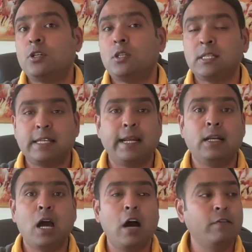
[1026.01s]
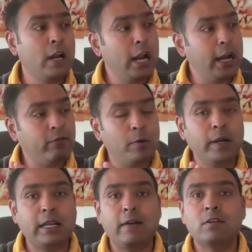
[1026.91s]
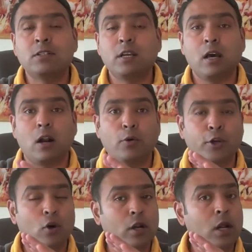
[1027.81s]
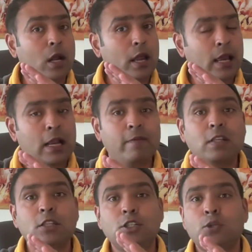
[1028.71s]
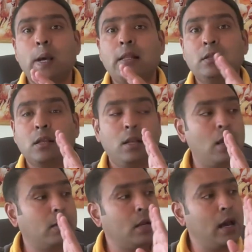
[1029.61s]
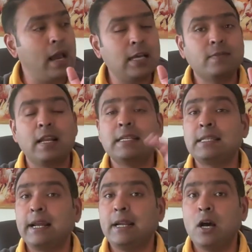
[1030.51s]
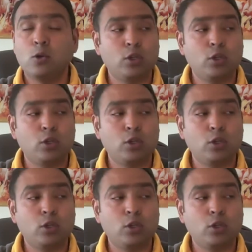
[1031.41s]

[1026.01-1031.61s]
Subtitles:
In the second half, it will be traversing around your 11th, 12th, Lagna, as well as second house.